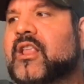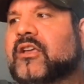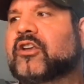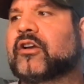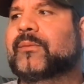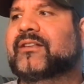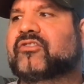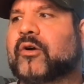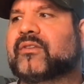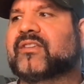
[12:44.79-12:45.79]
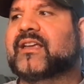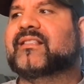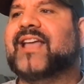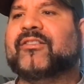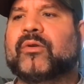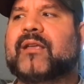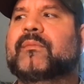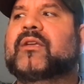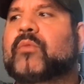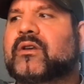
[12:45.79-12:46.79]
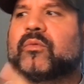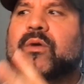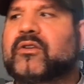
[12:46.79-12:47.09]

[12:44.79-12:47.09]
You know what I mean? So it's like, that's what I mean when